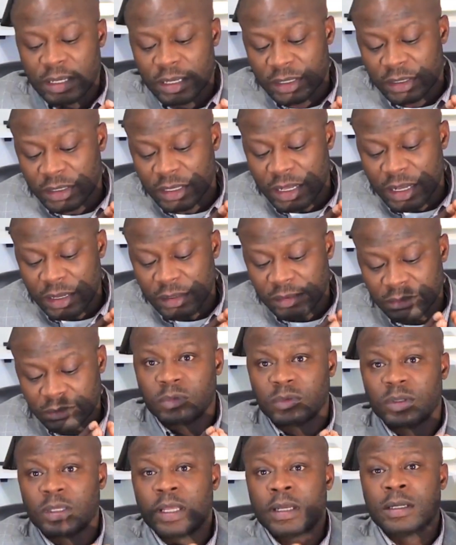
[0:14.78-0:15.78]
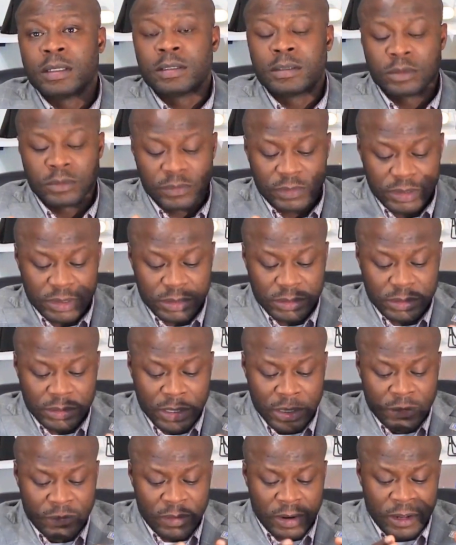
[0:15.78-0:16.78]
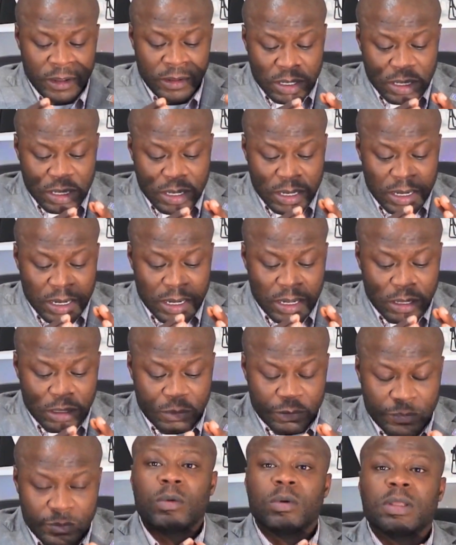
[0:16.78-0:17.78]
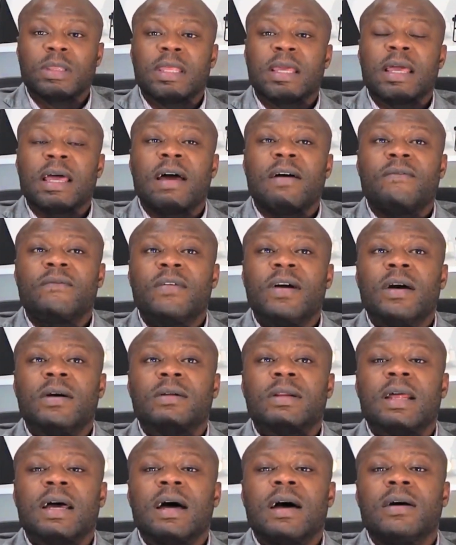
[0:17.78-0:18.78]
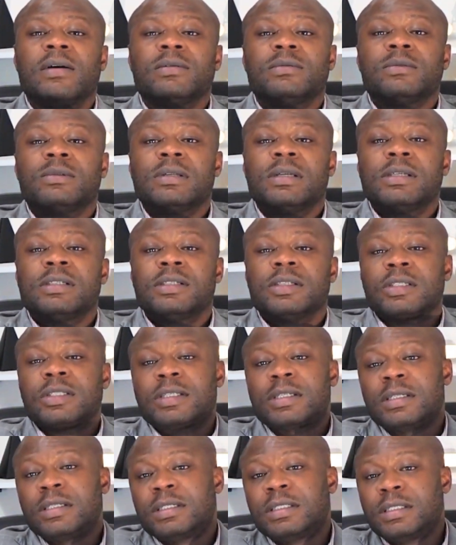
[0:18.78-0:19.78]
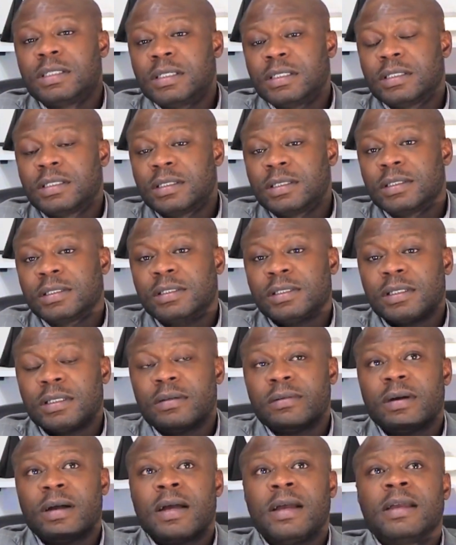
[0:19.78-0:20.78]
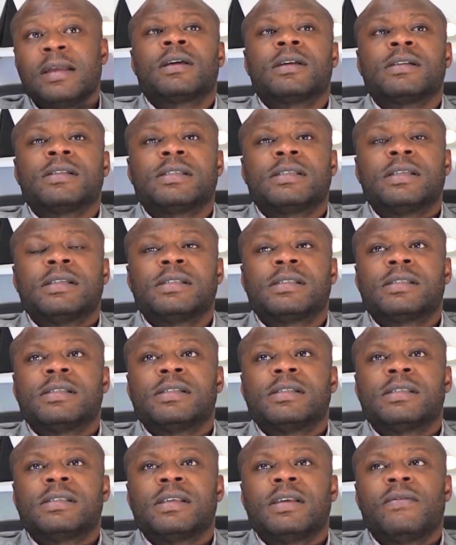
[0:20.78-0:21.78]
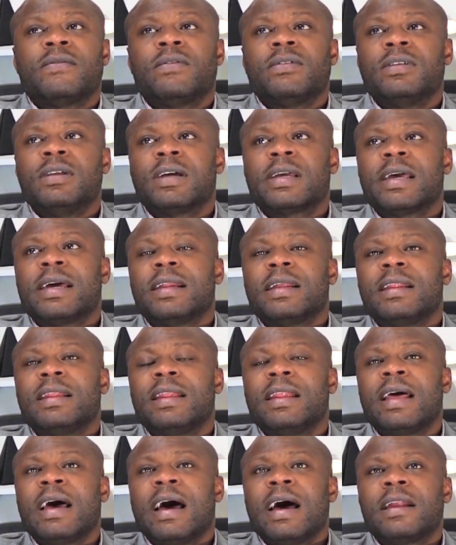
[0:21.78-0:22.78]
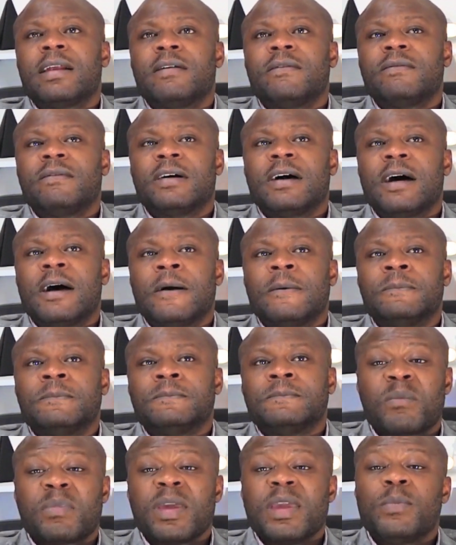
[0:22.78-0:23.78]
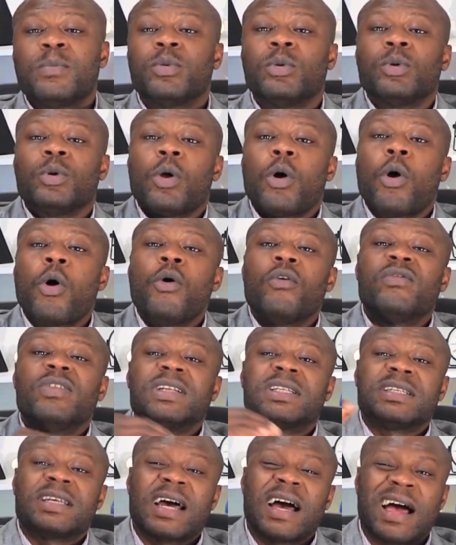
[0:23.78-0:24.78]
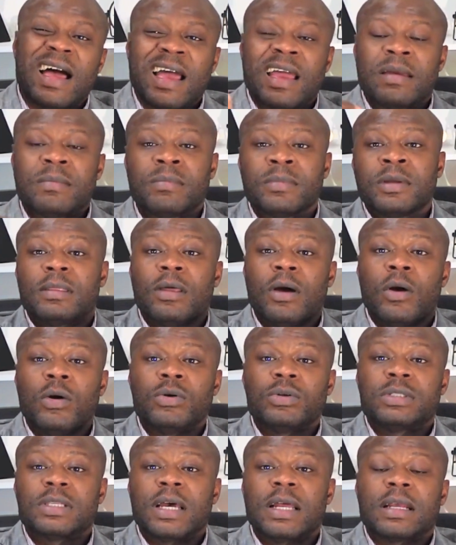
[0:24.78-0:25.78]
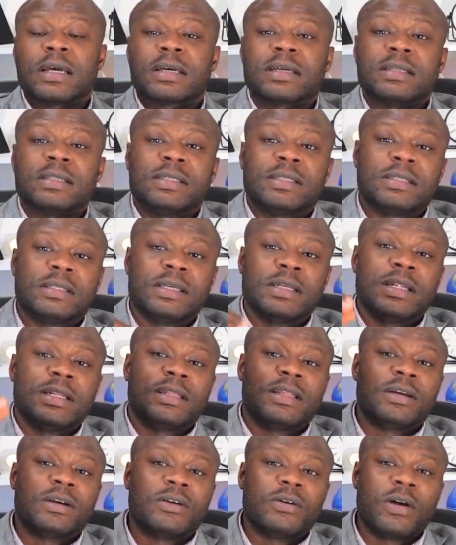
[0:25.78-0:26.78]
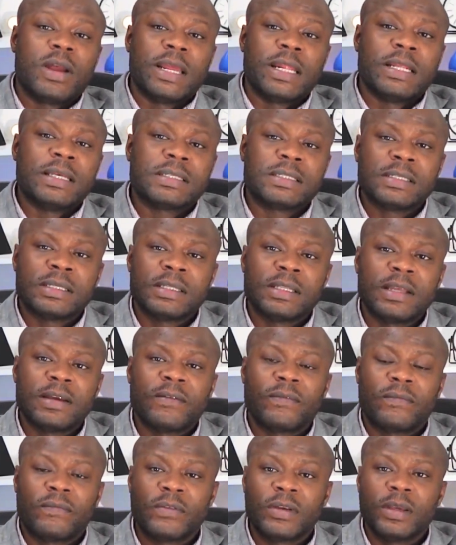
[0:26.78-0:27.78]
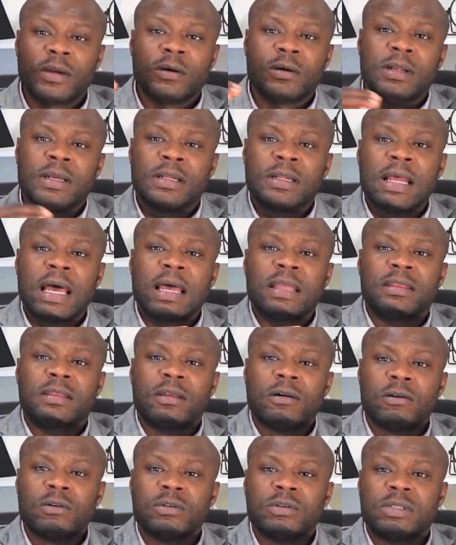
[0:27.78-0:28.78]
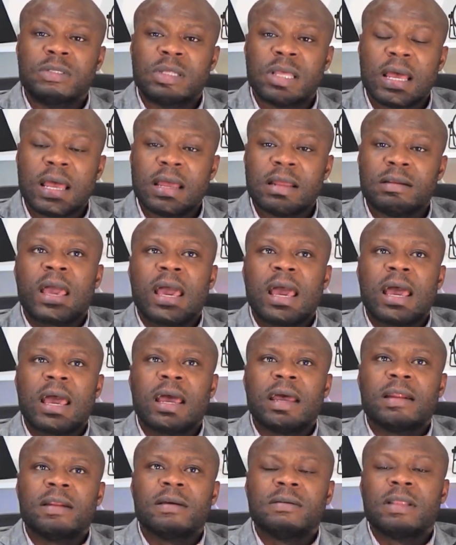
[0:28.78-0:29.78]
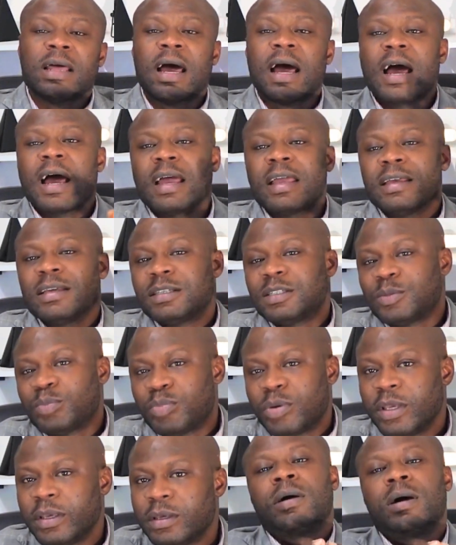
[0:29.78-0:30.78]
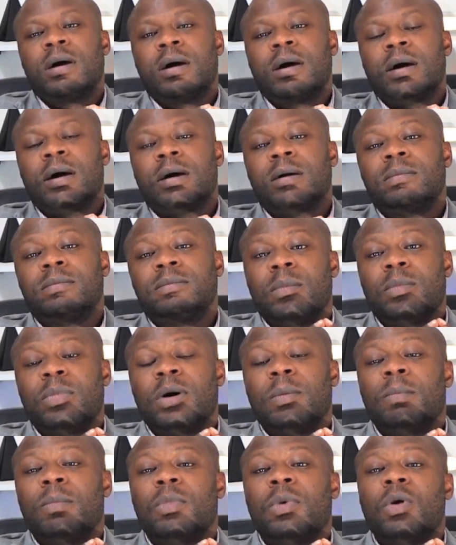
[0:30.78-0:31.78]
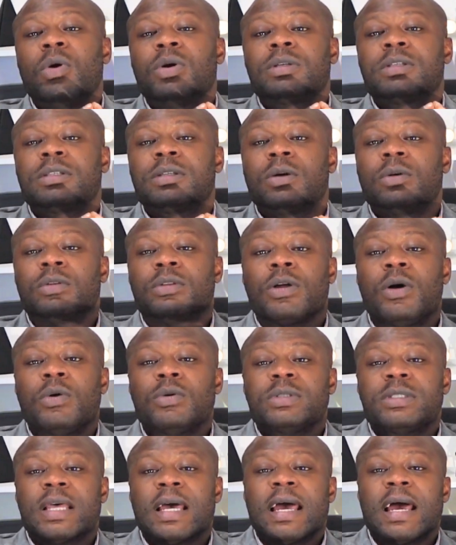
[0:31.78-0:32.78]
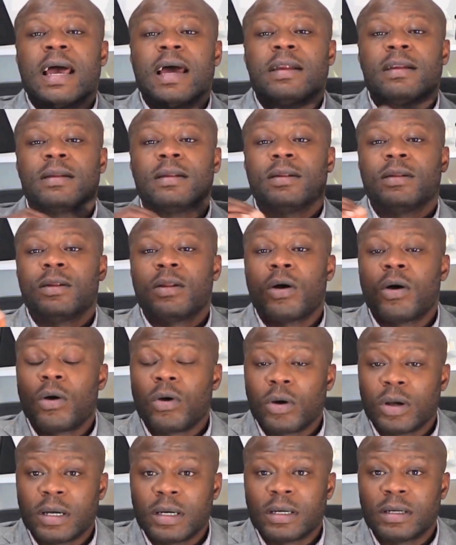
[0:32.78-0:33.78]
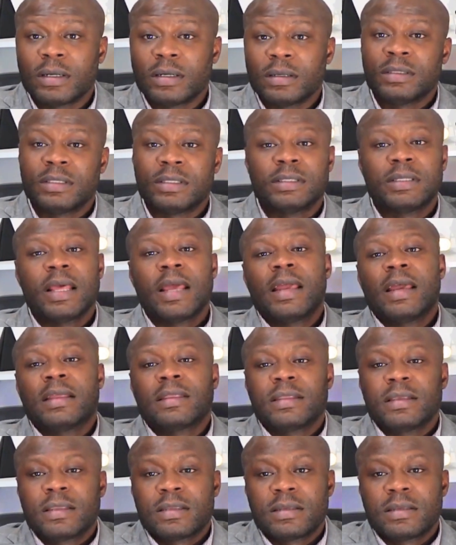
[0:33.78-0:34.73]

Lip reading: that are not related to real estate, right? One thing I found out is just consistency, right? Consistency. If you look at a lot of people over time, those that are considered the greatest in their field are not those that had the highest peak, but more so those that had a longer stay at the